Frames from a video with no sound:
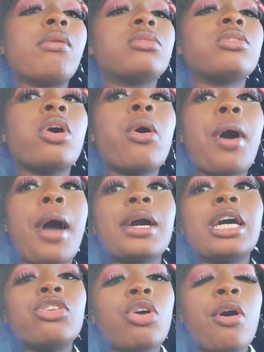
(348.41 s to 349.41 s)
So I
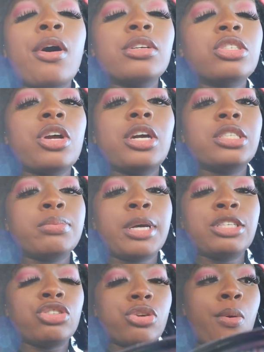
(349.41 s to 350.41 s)
got the All-Star
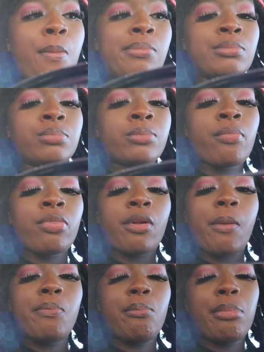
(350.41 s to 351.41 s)
Special,
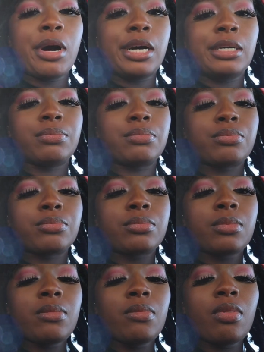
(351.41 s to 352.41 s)
but
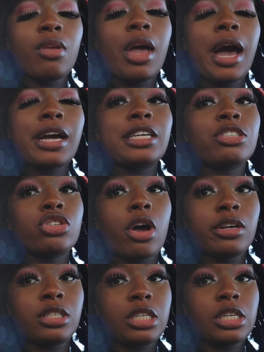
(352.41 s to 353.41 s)
I get
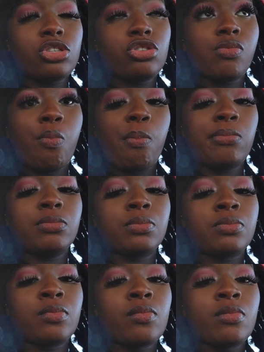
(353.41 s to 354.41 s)
sausage,
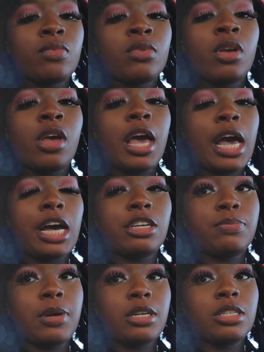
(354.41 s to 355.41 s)

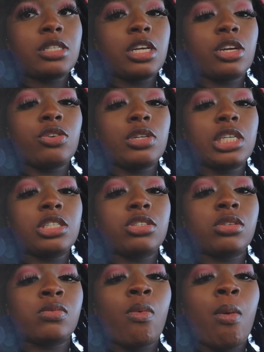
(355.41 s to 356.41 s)
hash brown instead of
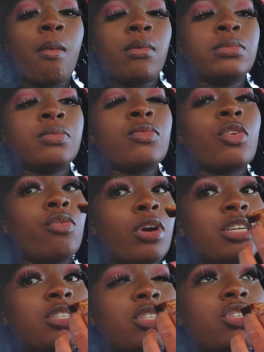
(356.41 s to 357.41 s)
grits,
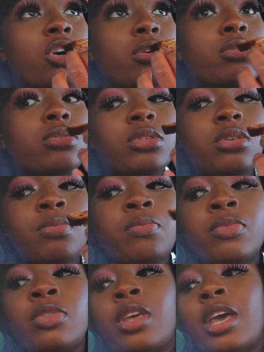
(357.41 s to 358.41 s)
raisin toast.
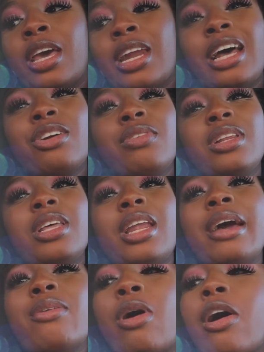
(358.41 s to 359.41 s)
And I don't really
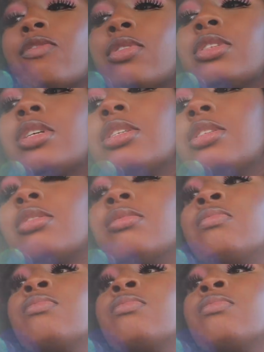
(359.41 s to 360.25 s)
like waffles because